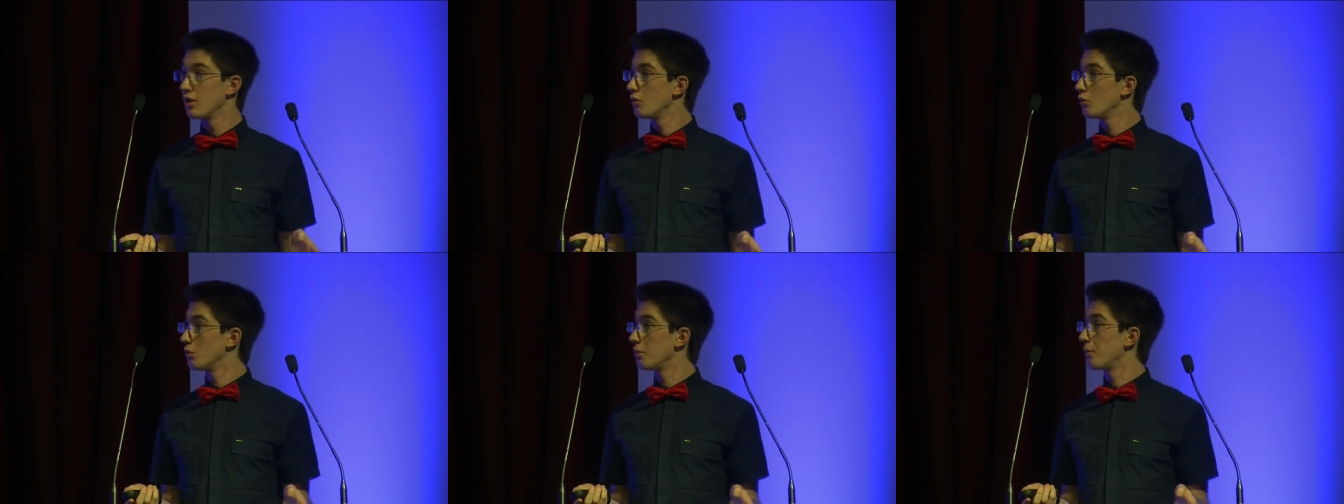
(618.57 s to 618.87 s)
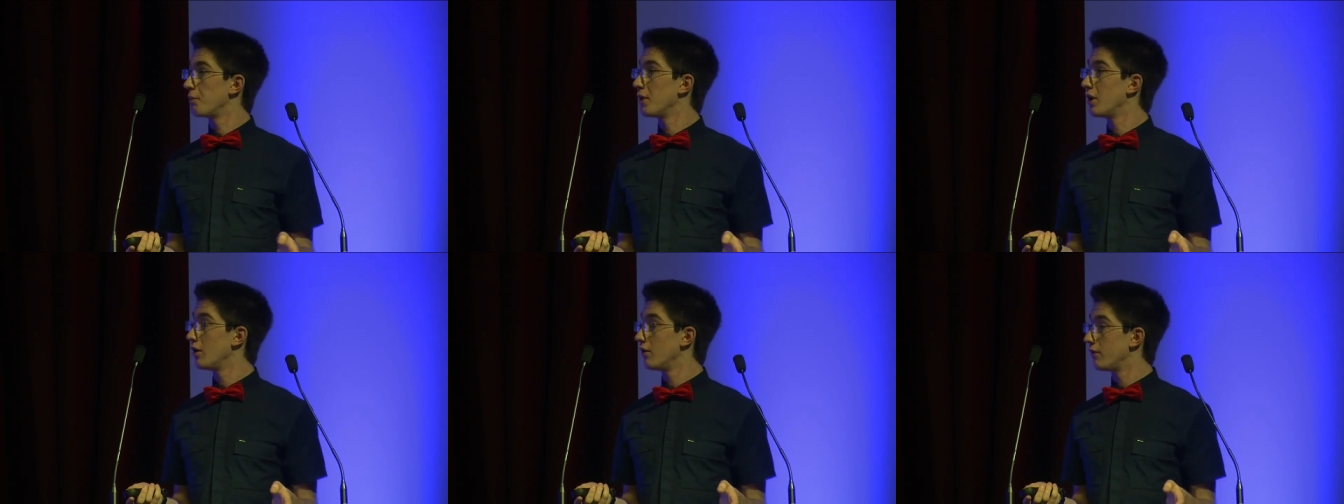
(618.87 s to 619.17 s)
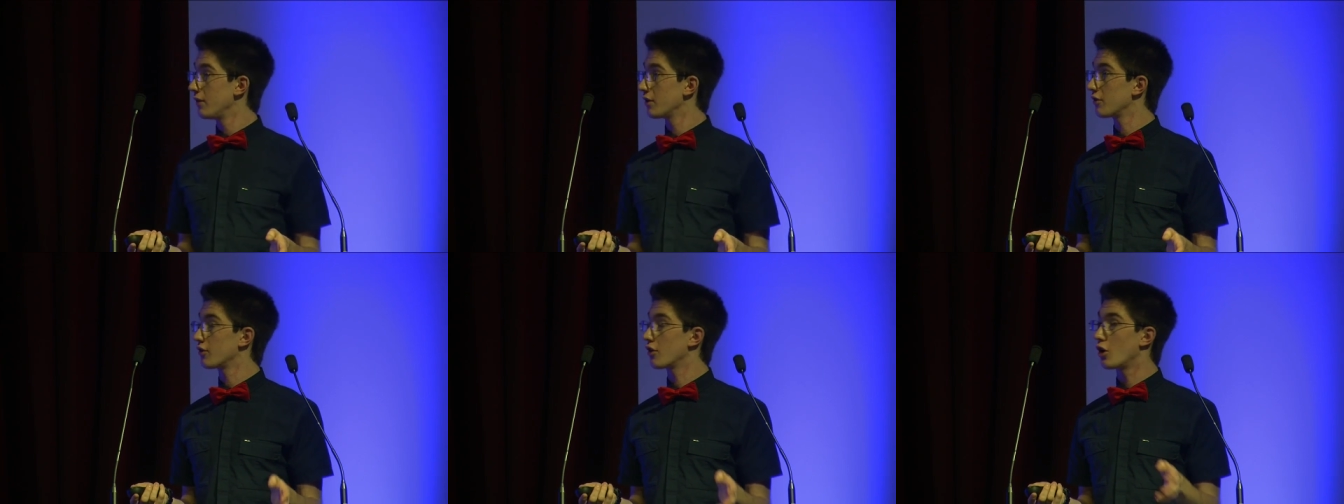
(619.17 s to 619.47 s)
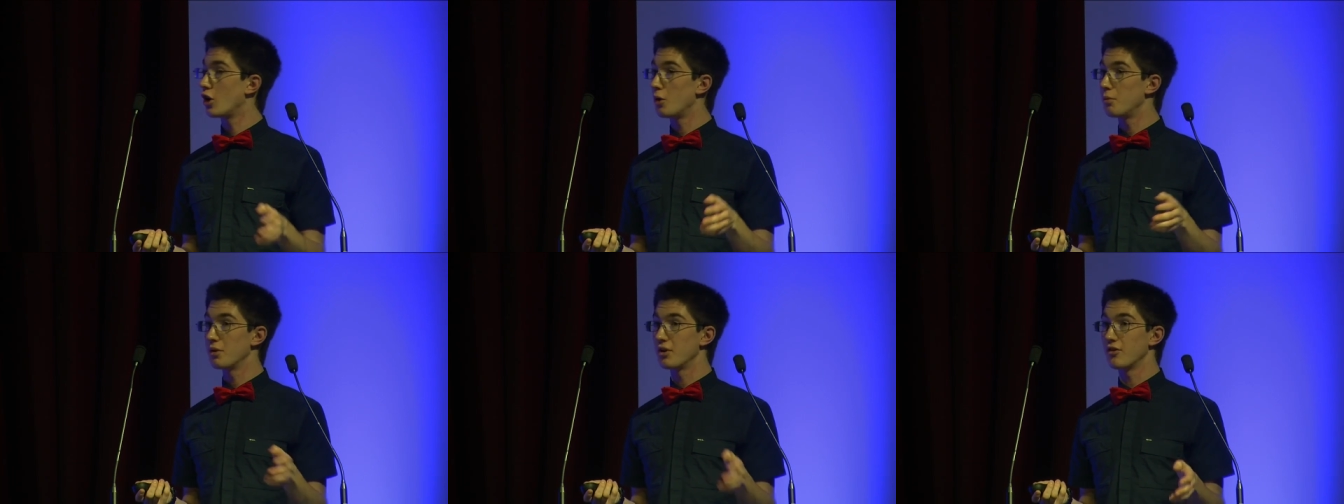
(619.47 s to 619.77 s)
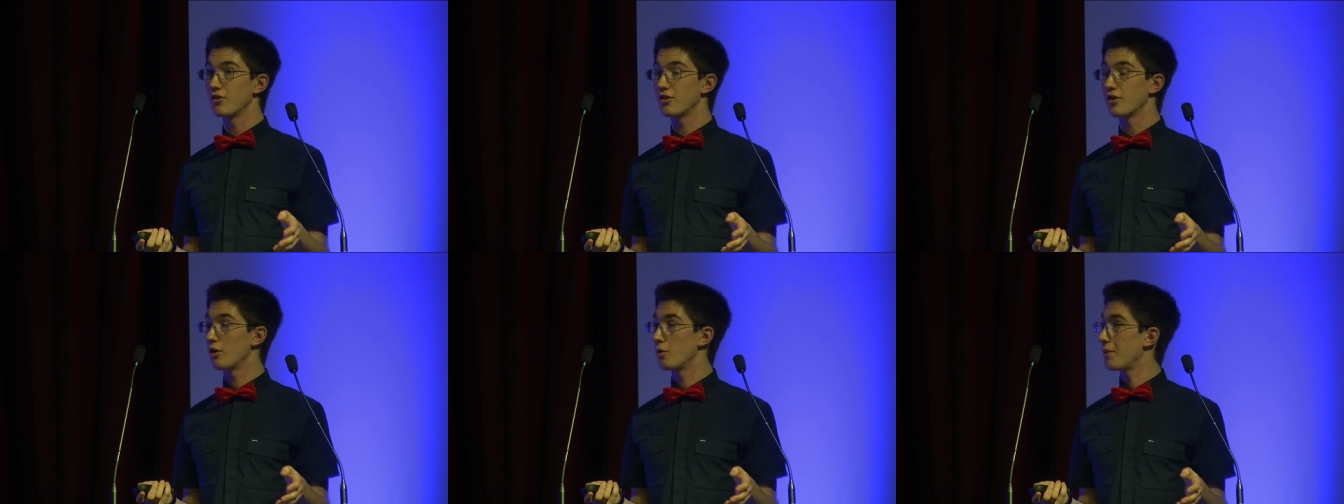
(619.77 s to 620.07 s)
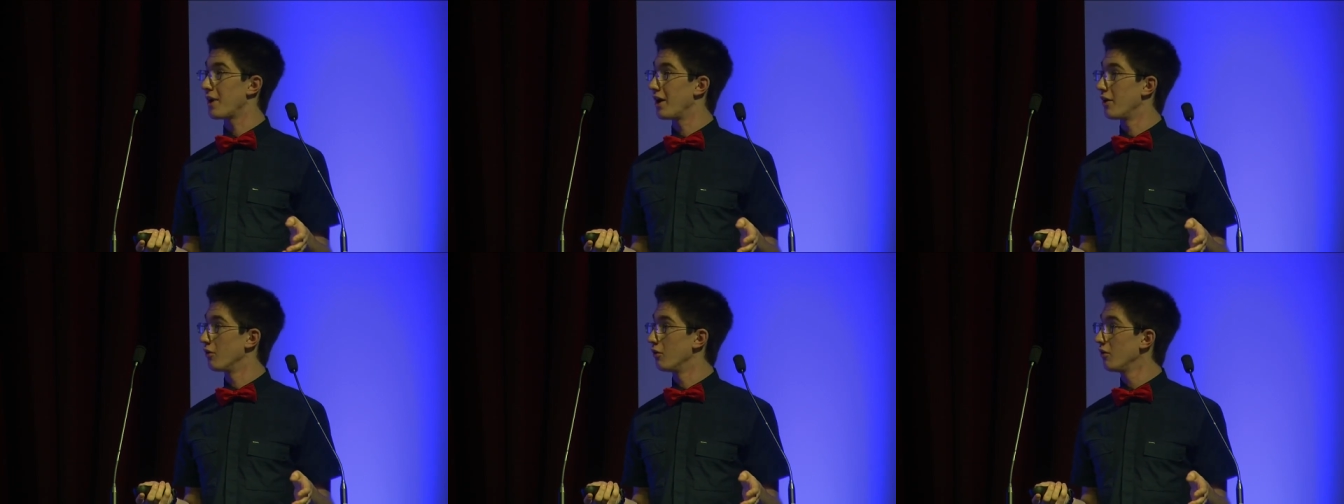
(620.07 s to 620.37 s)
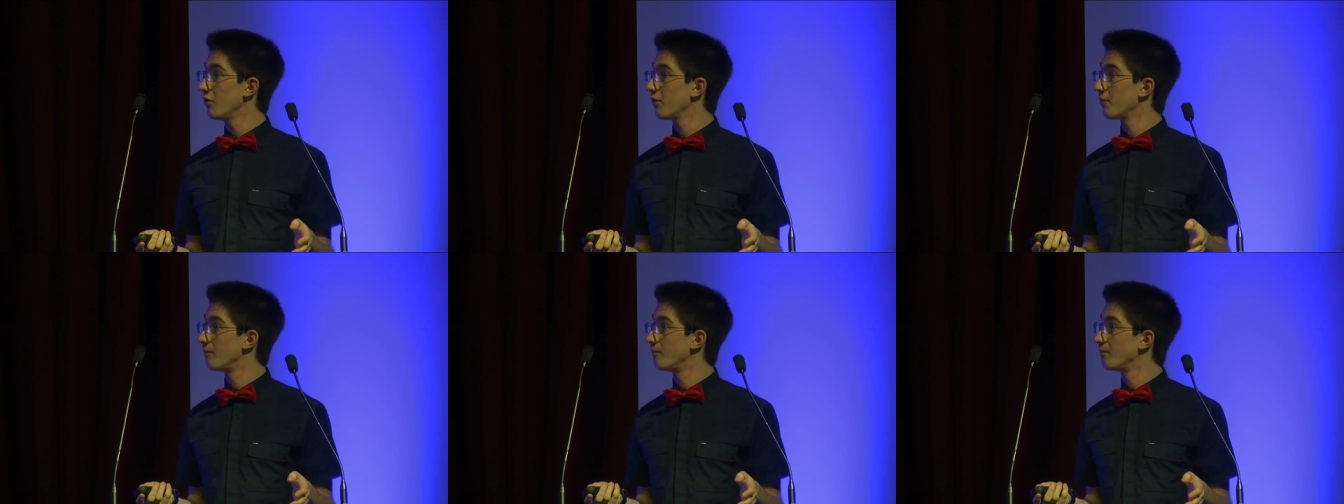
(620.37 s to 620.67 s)
would be perfect, carpeted in solar
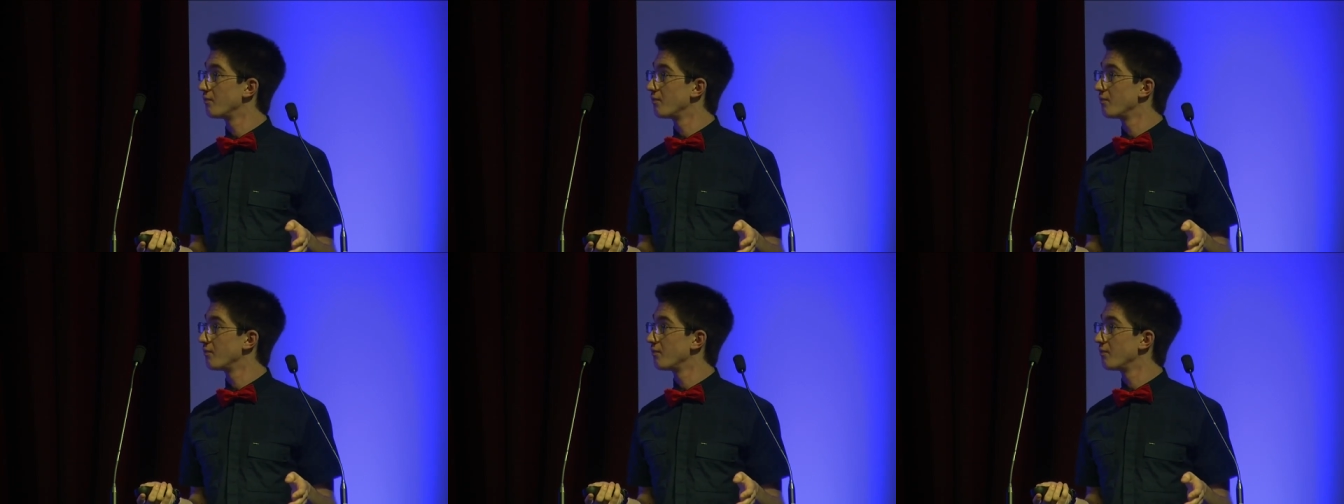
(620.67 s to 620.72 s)
panels,